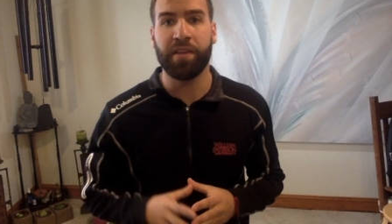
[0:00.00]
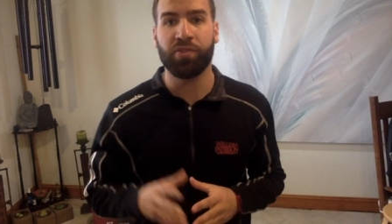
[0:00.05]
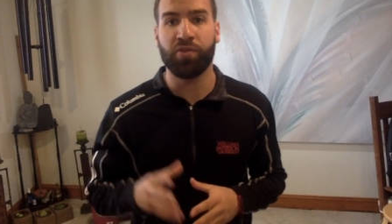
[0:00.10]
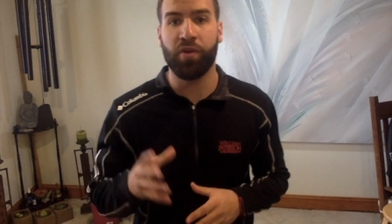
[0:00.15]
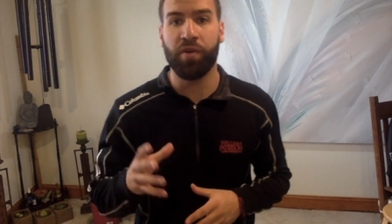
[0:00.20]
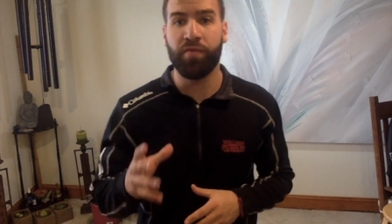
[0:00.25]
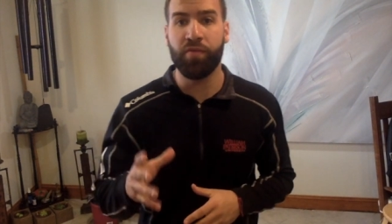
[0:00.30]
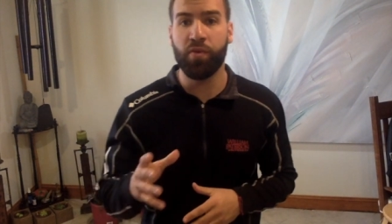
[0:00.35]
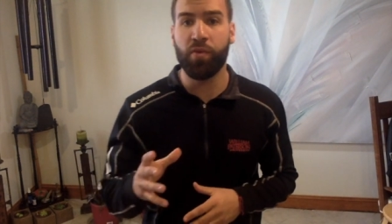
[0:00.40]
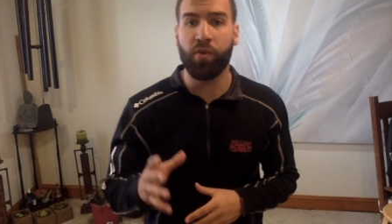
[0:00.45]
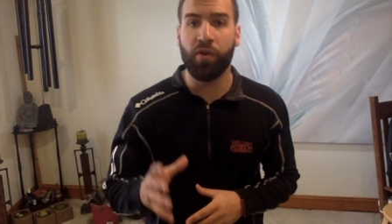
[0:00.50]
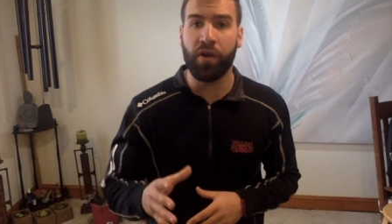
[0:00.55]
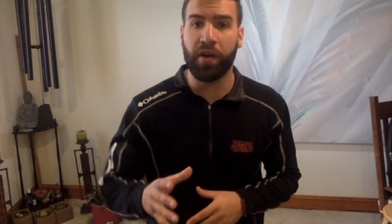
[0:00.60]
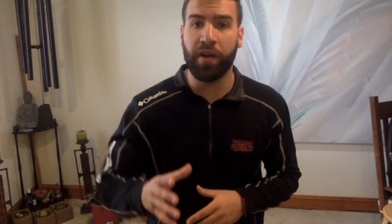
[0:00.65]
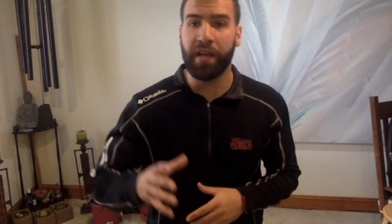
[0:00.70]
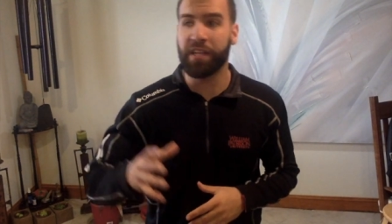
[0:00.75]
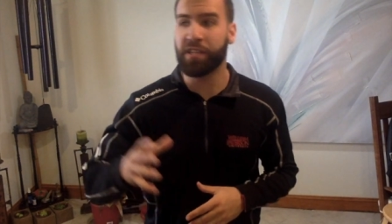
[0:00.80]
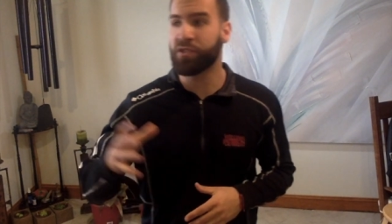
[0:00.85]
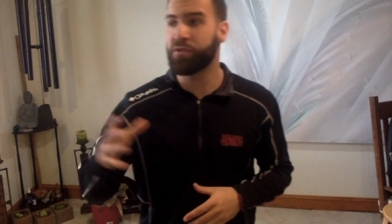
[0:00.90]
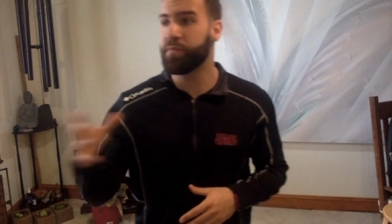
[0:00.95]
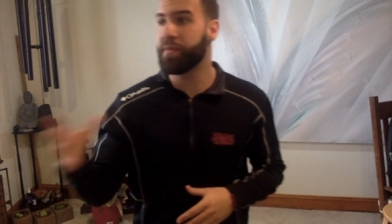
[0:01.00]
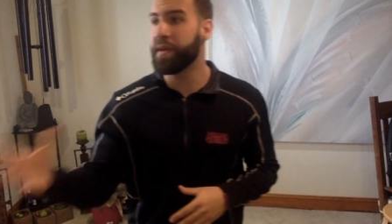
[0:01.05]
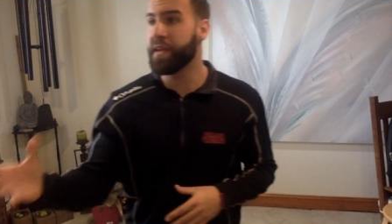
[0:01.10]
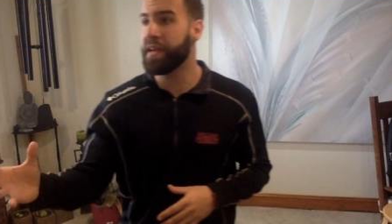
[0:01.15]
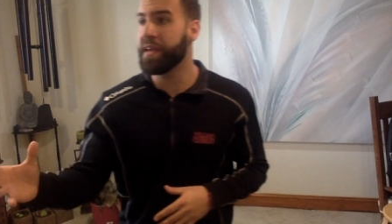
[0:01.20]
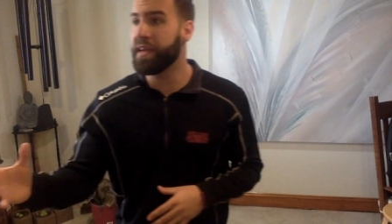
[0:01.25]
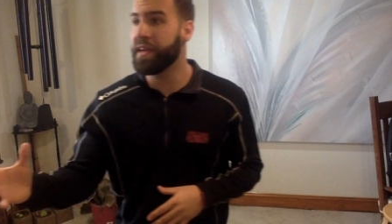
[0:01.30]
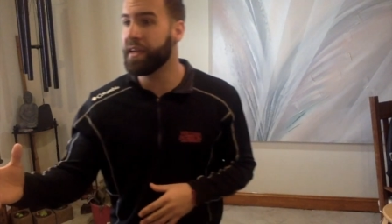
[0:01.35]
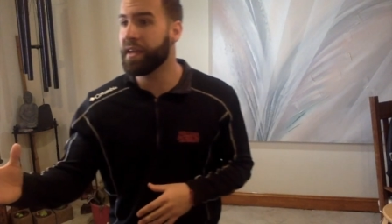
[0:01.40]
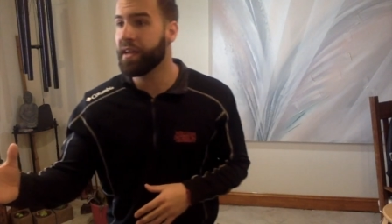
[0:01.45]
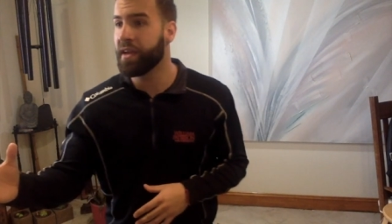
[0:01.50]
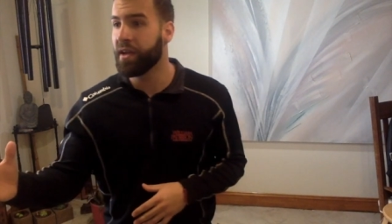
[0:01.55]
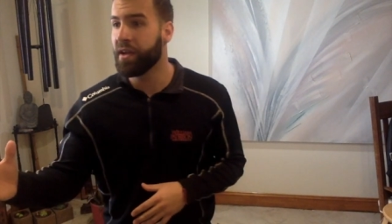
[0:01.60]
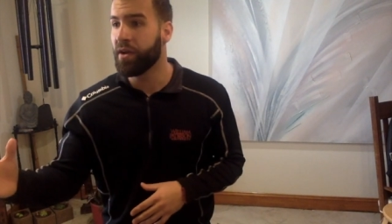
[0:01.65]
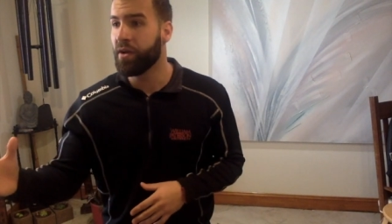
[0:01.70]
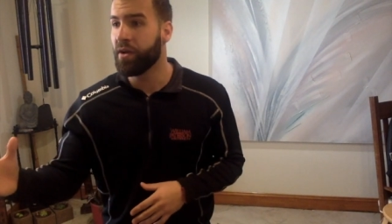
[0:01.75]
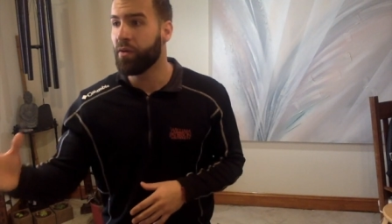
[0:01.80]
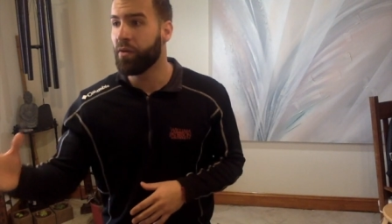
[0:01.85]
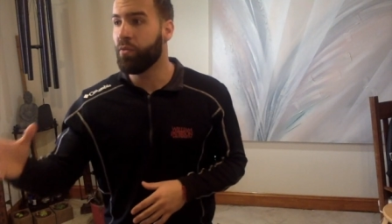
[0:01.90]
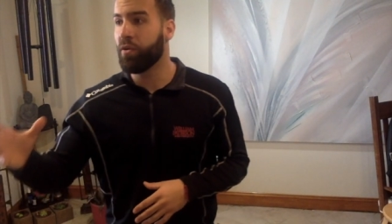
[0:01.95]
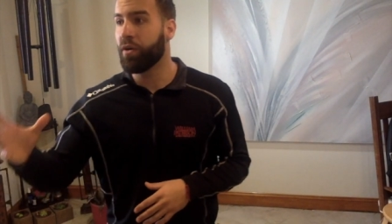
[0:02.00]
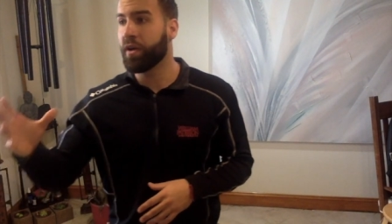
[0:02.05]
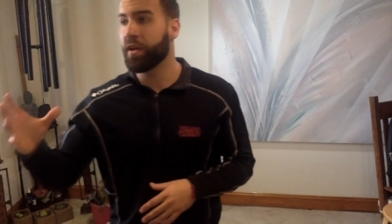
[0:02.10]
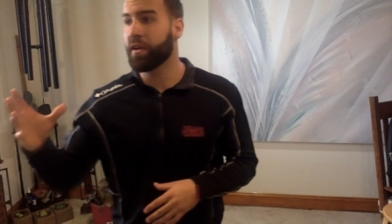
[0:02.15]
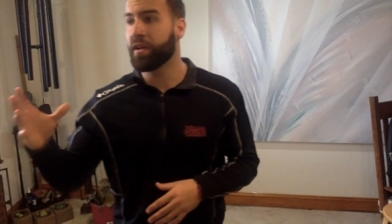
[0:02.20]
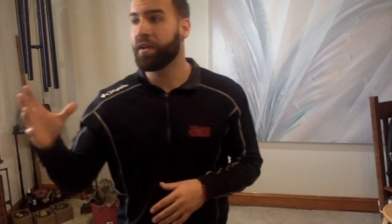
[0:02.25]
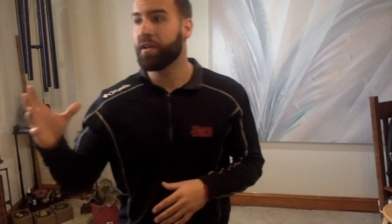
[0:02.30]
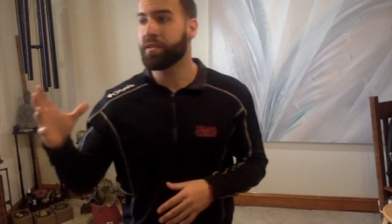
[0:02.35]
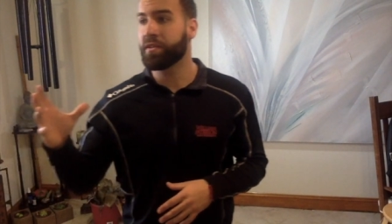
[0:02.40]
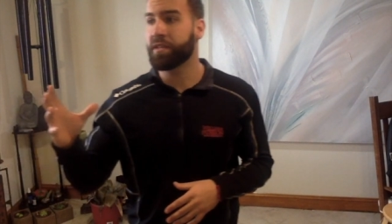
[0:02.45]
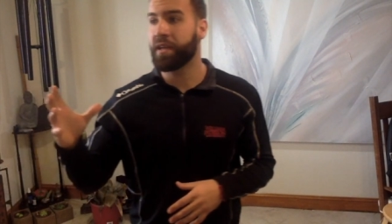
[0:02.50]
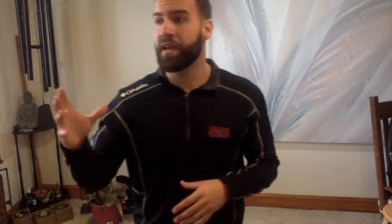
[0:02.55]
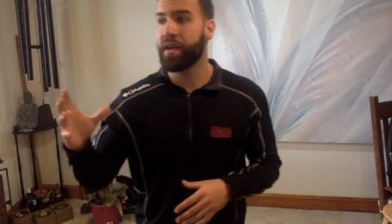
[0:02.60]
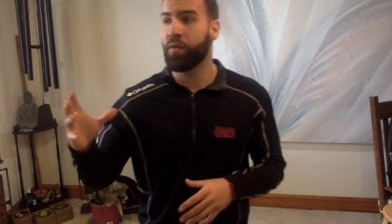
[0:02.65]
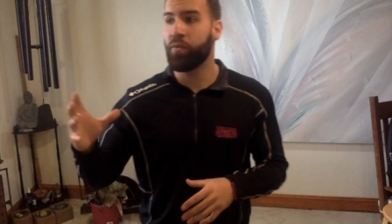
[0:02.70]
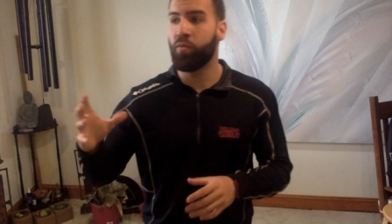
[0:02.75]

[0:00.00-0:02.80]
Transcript: So if you were against PE, we're going to say